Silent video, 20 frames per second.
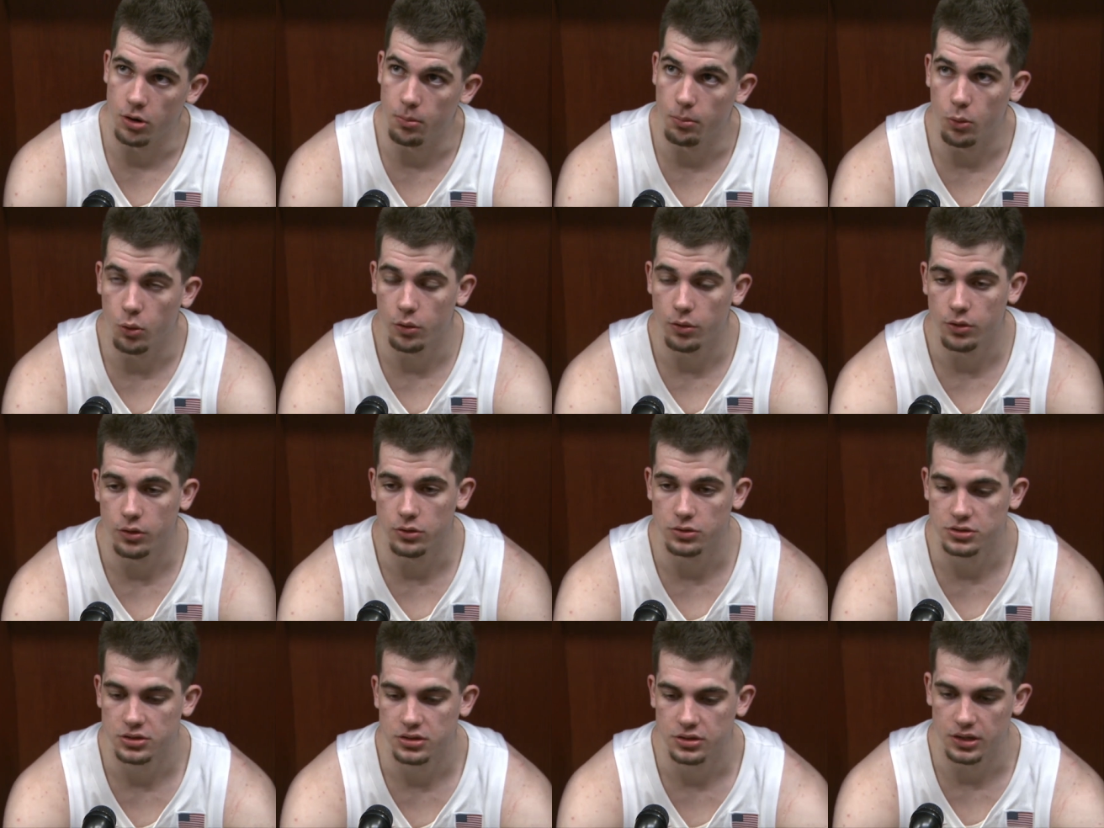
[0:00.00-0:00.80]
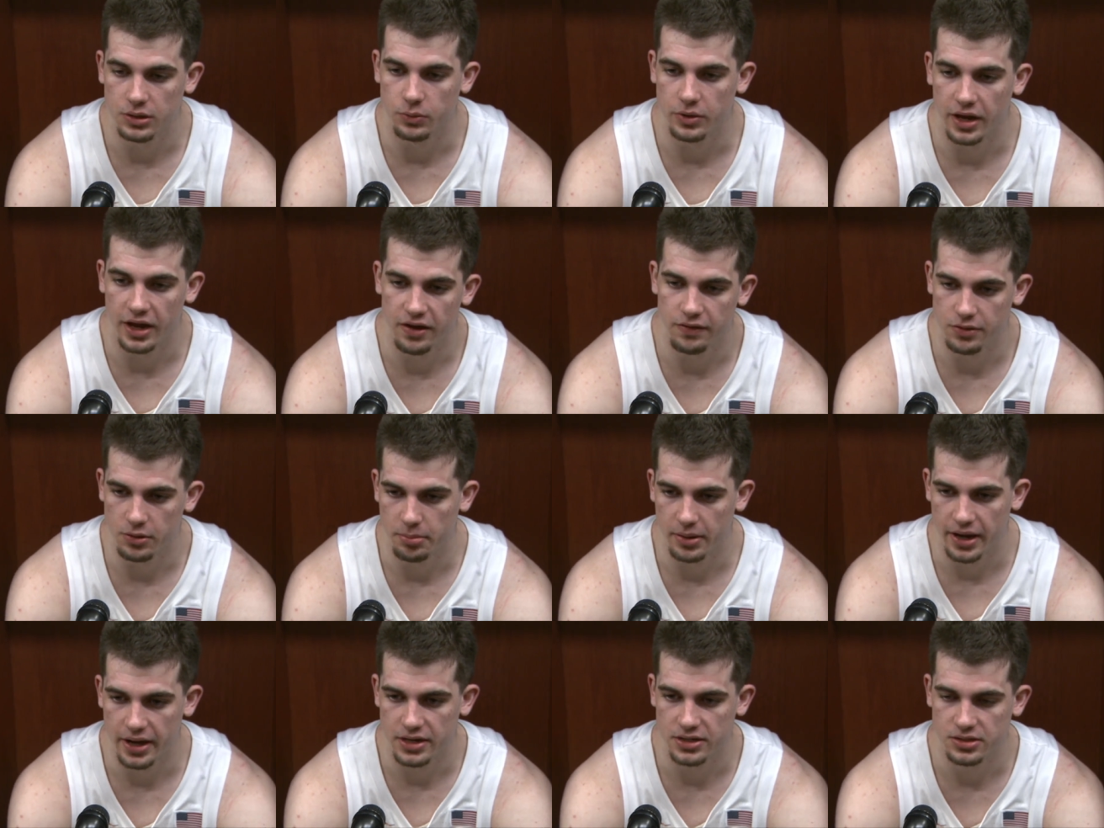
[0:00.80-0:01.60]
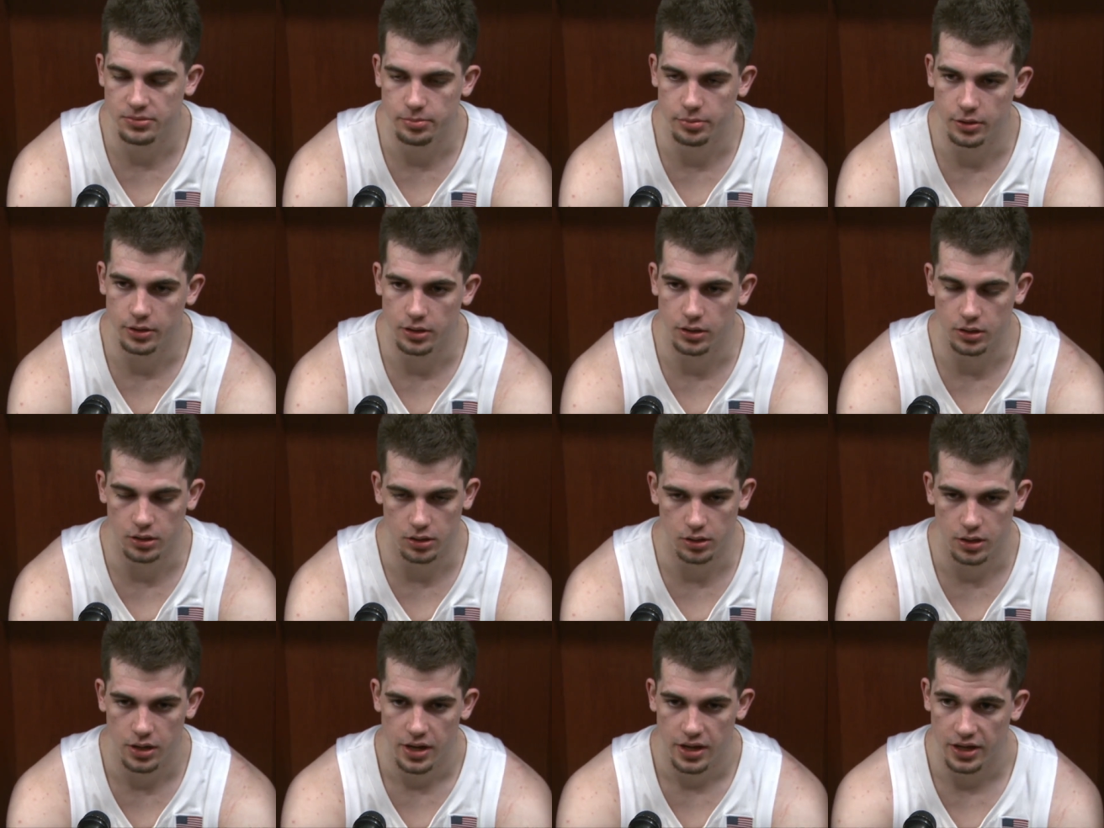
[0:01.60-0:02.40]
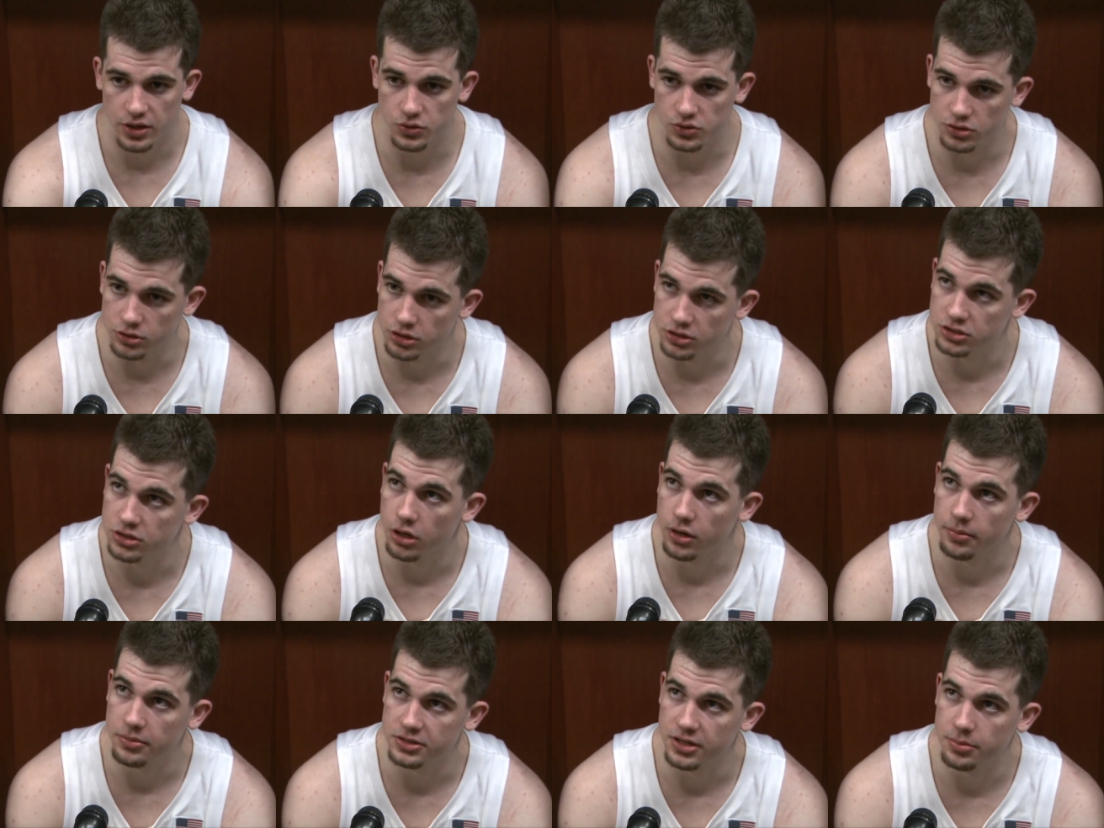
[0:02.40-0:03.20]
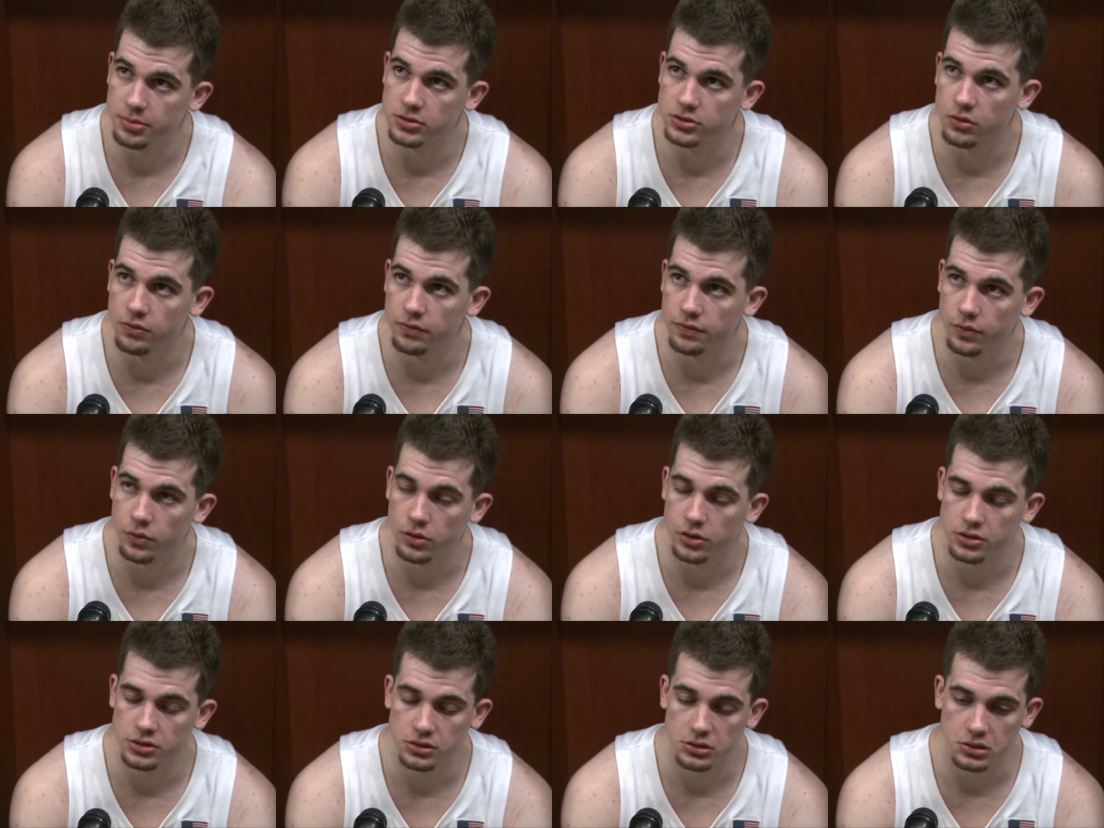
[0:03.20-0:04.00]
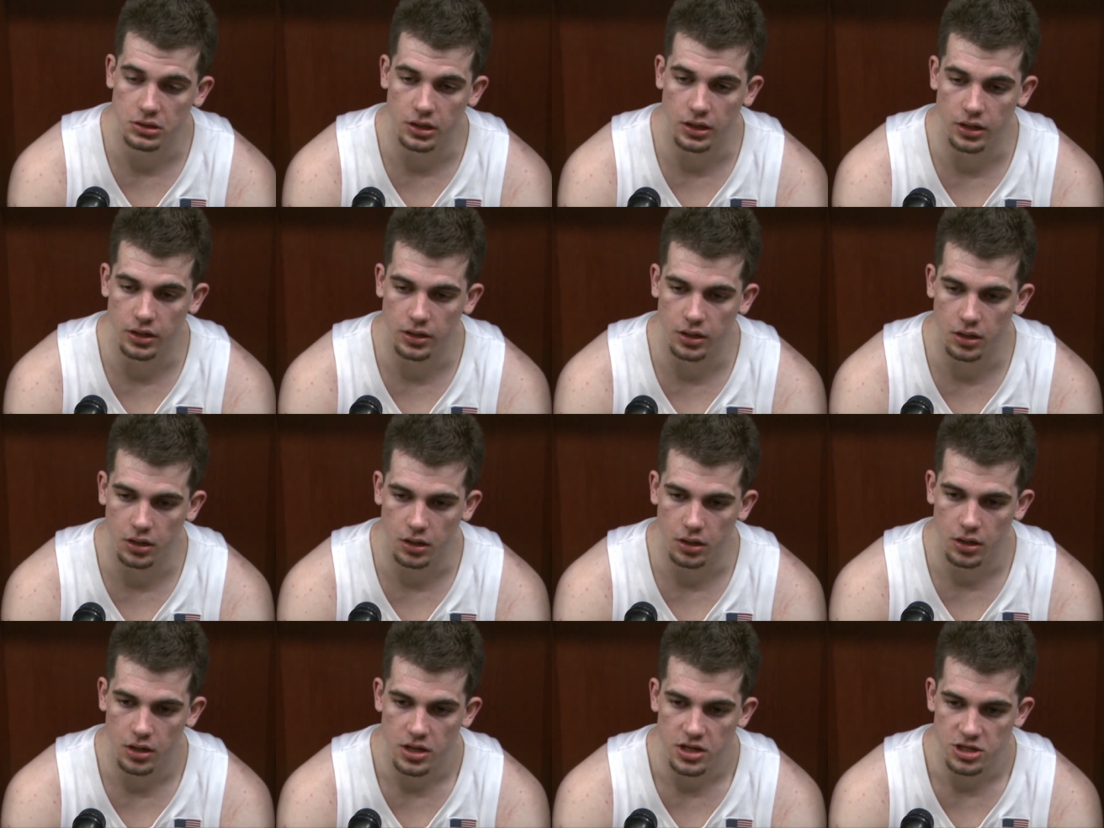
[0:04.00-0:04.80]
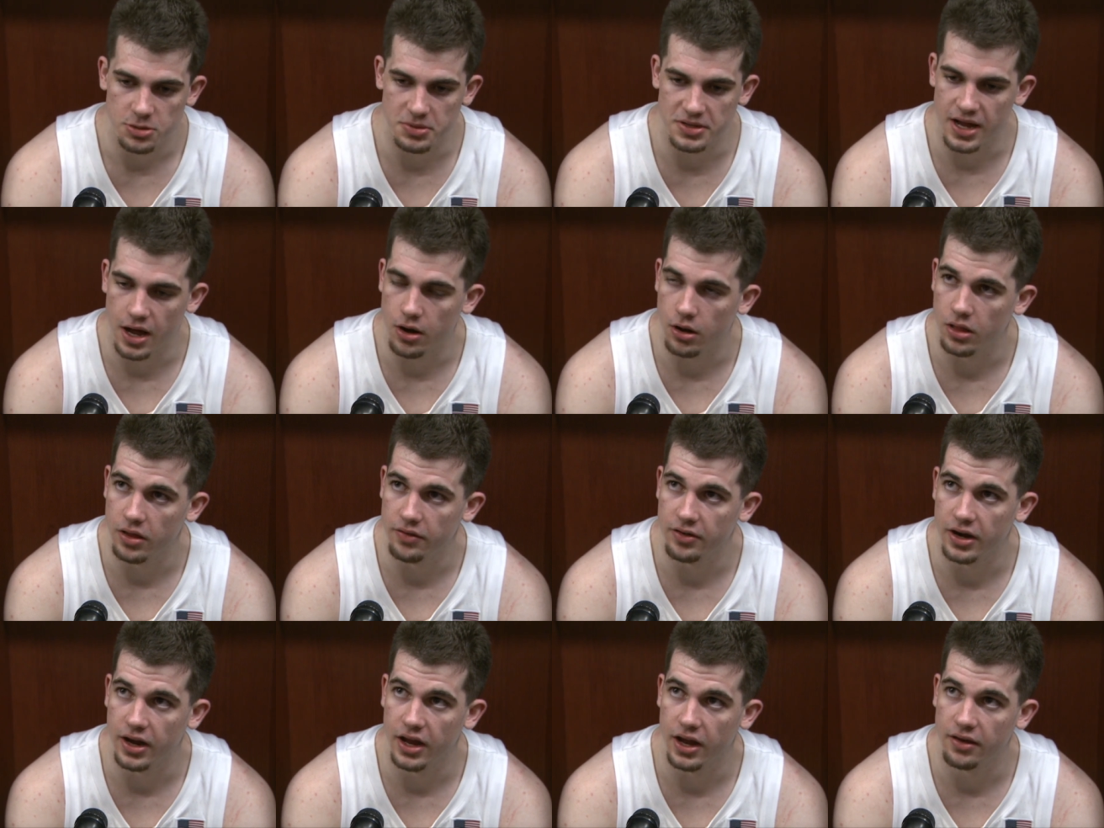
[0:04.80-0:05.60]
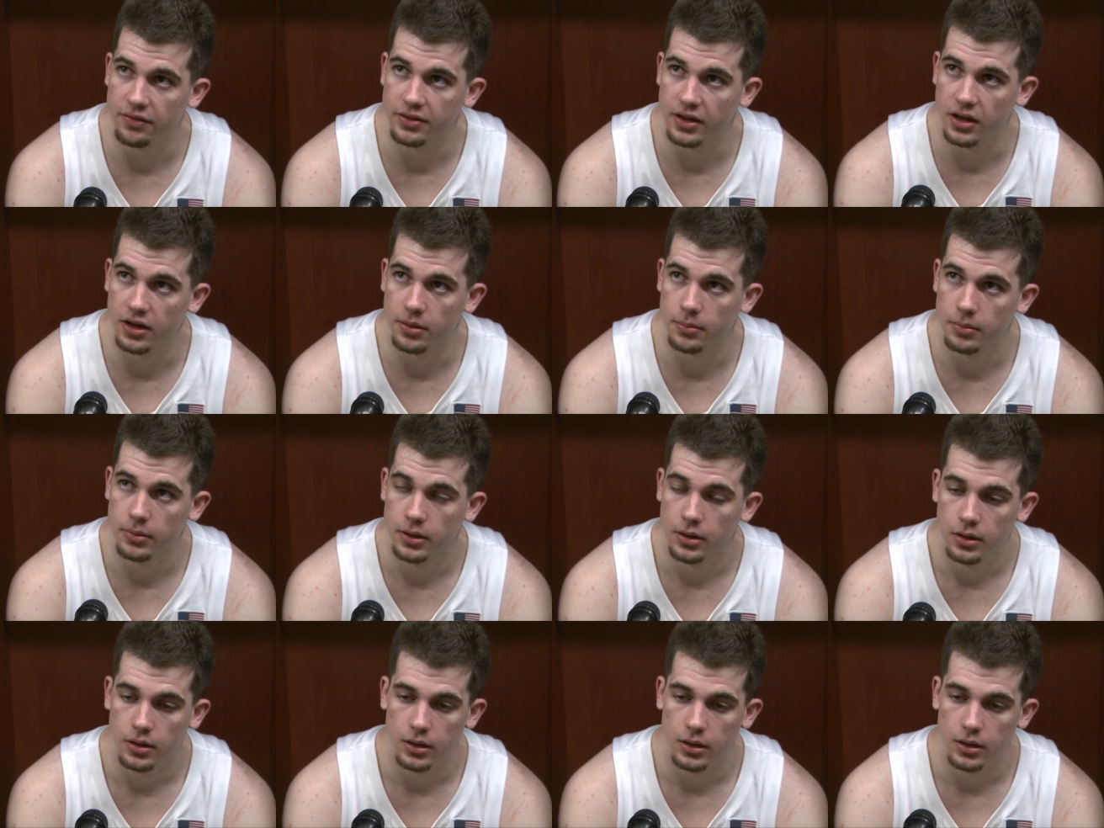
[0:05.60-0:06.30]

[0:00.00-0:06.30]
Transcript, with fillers: you know, more of those than we have in the past, but uh, this was a good in stepping stone for us, and uh, to be down 11 at halftime,